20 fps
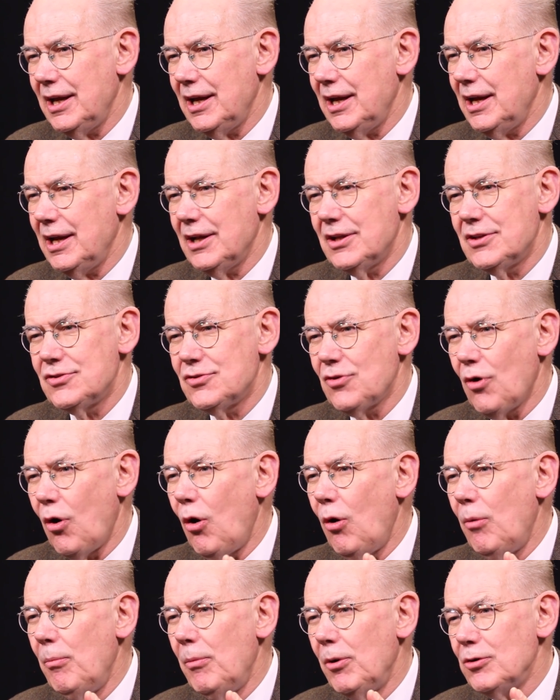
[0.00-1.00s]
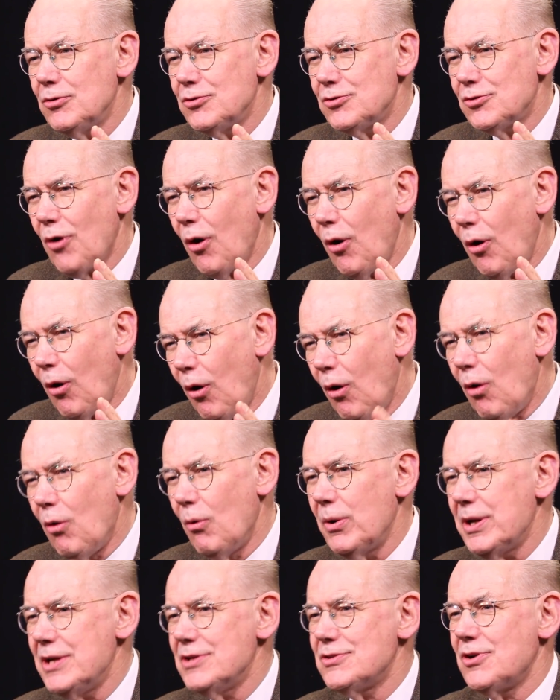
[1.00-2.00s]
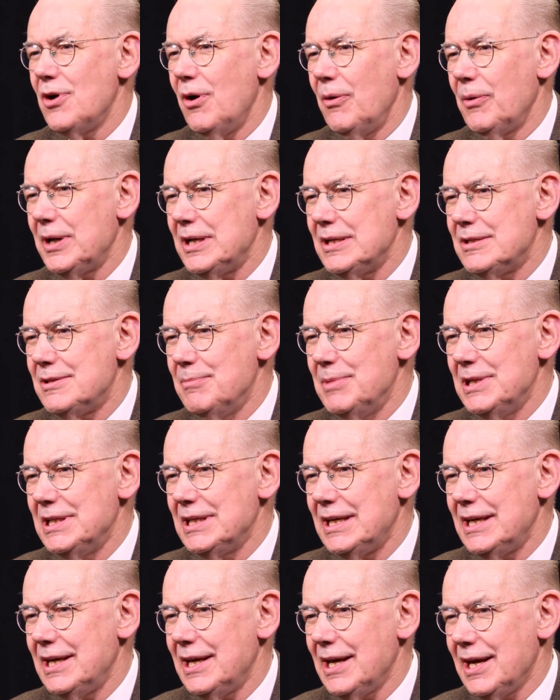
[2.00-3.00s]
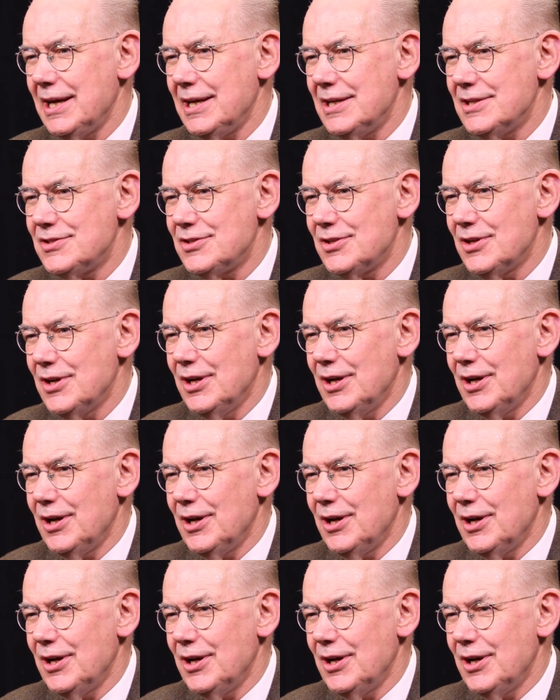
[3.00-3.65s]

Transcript: it's almost always going to be the case